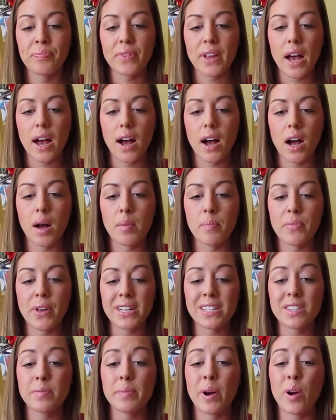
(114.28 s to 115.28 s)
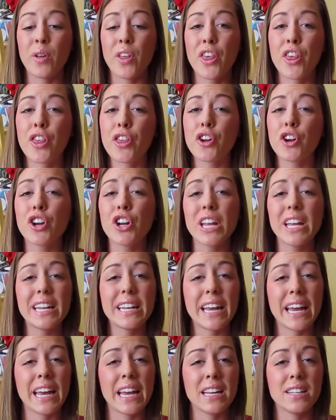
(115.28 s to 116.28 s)
that's about 30
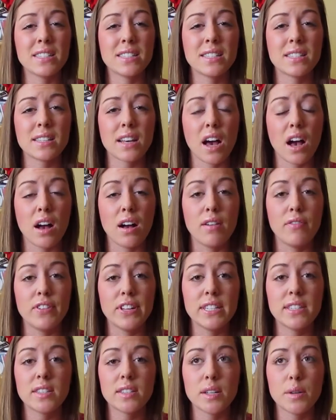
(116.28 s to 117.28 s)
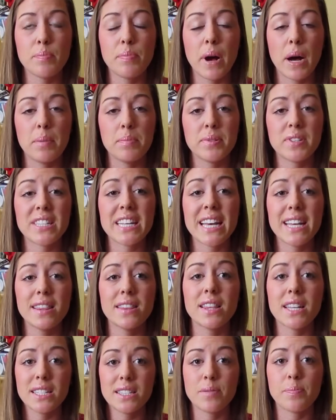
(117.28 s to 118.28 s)
days of insulin pumps
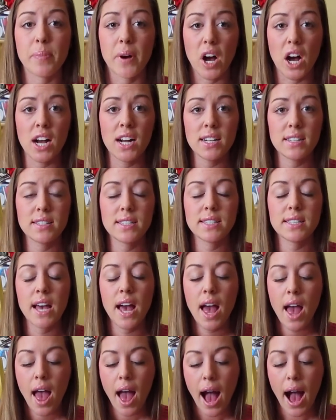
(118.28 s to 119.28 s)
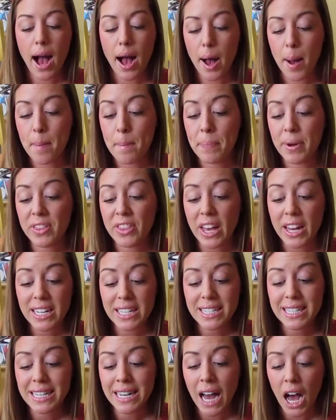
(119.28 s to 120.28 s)
in this box, but that
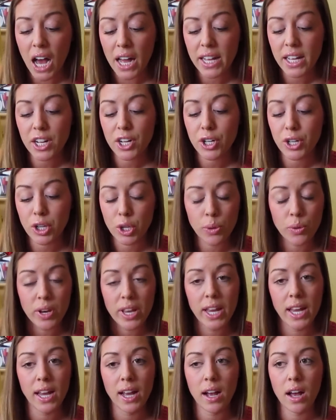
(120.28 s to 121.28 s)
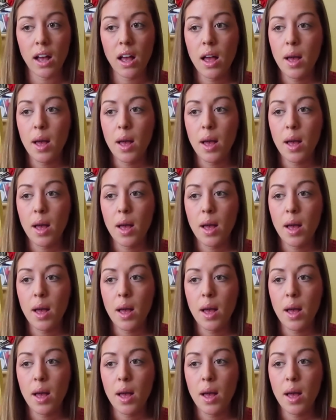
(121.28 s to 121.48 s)
is not including